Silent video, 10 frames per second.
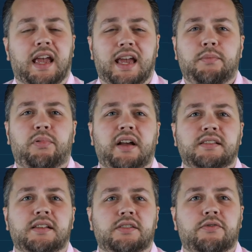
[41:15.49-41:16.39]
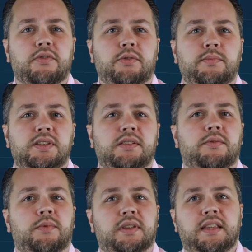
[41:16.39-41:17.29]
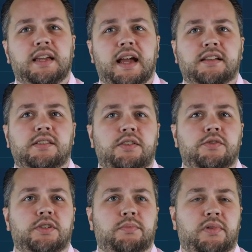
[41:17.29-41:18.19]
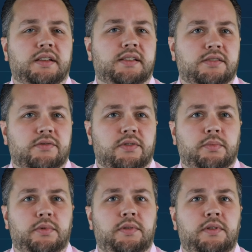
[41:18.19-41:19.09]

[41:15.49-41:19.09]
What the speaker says: and process groups within the execution process group.